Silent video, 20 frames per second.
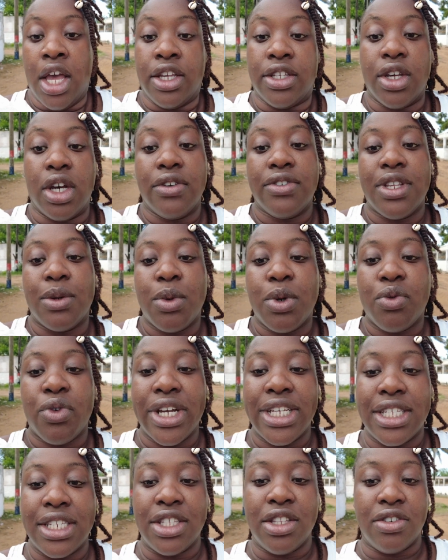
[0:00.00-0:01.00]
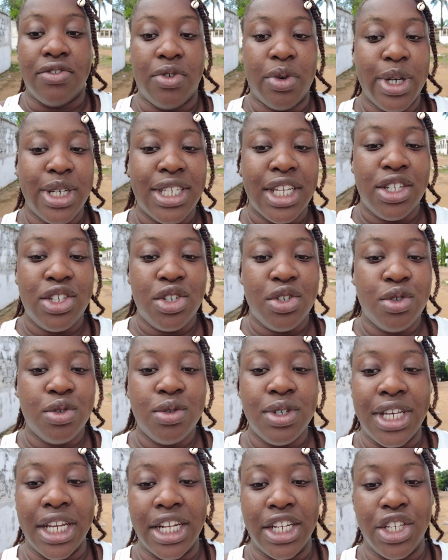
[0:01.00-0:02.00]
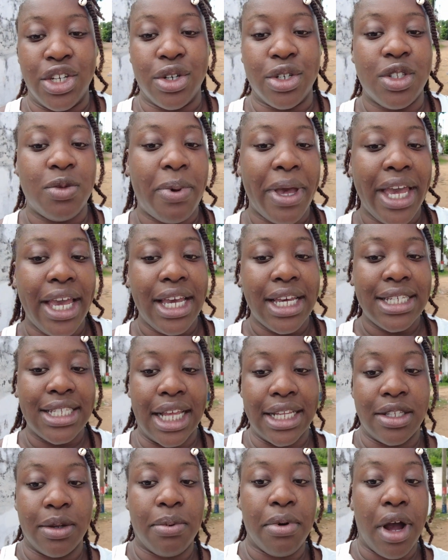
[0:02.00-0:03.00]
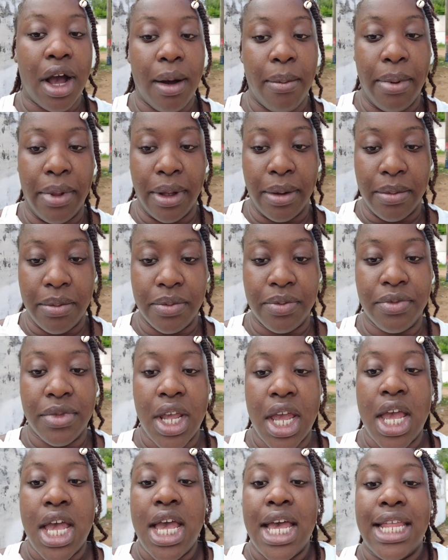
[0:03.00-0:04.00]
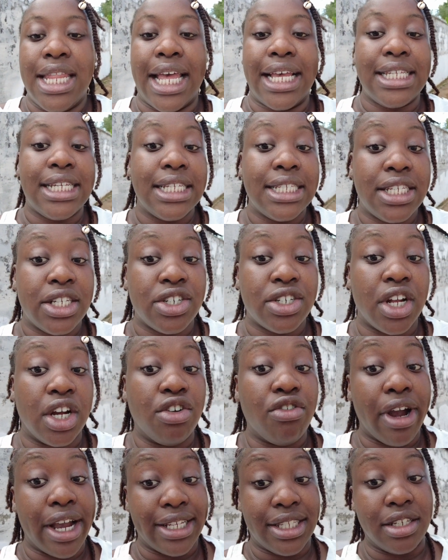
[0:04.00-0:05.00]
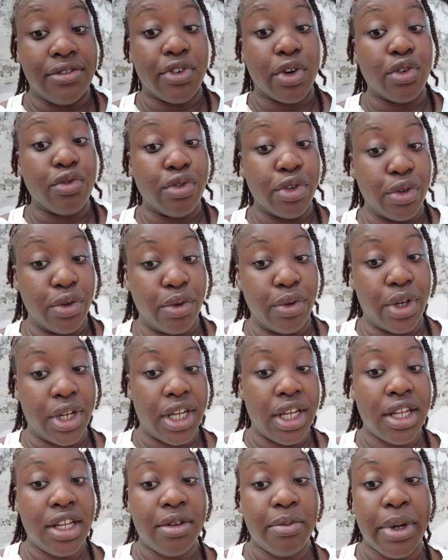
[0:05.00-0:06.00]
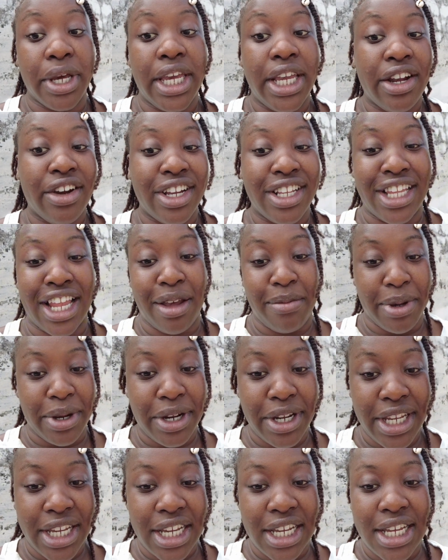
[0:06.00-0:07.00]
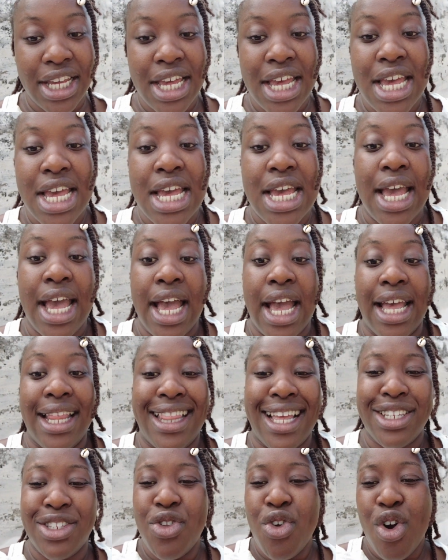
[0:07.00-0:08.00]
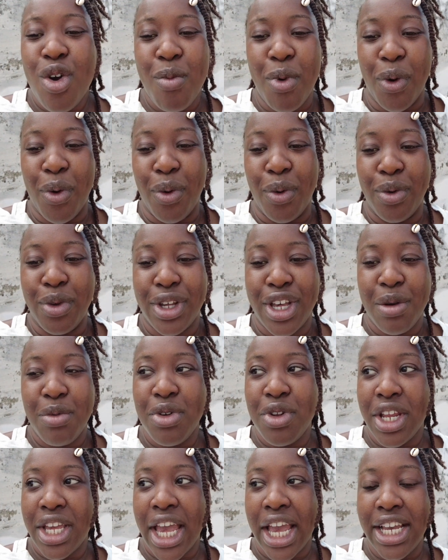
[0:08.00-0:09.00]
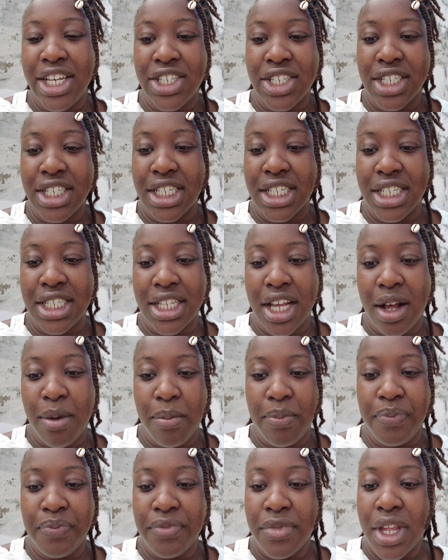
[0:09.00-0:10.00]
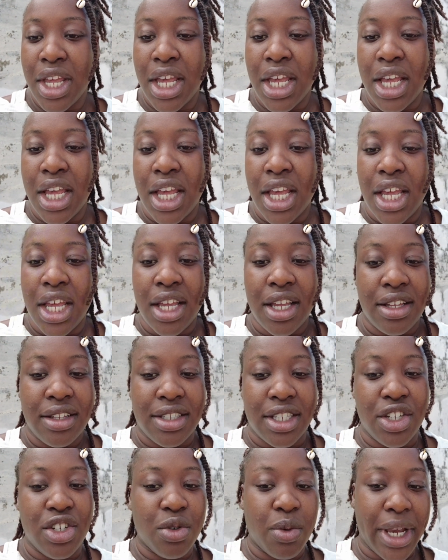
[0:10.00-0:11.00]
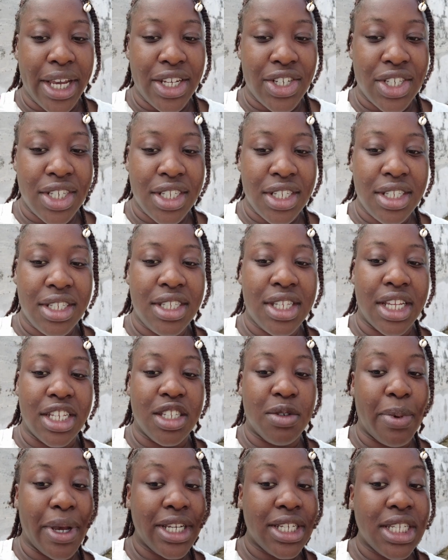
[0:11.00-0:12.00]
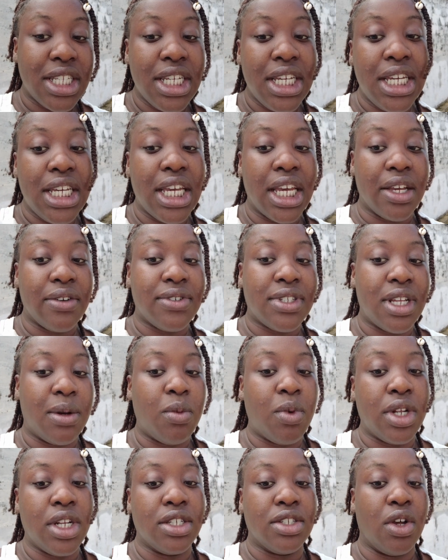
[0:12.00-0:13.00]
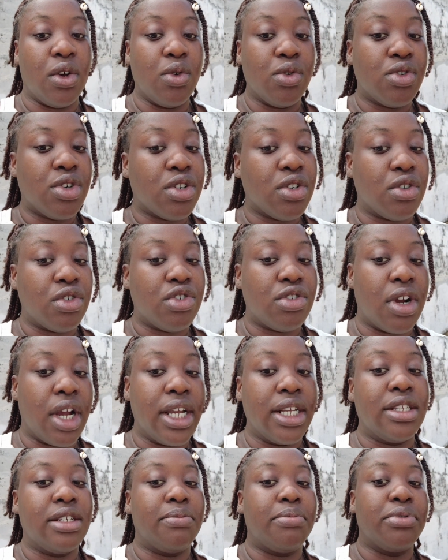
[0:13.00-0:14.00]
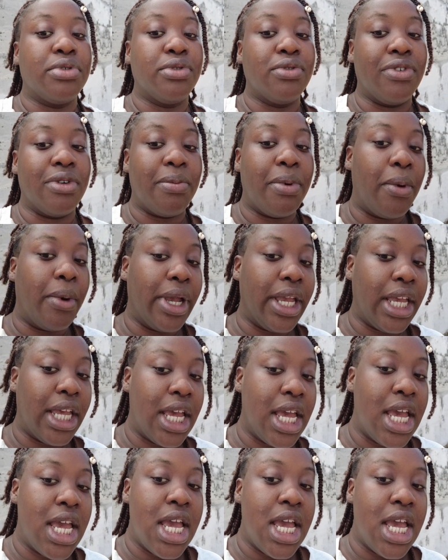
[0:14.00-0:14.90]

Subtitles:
So if someone raises their voice at you, getting your space, that's a problem. That's considered aggressive or rude. But here in Liberia, that's normal. Communication in some situations, especially if someone is older or trying to prove a point,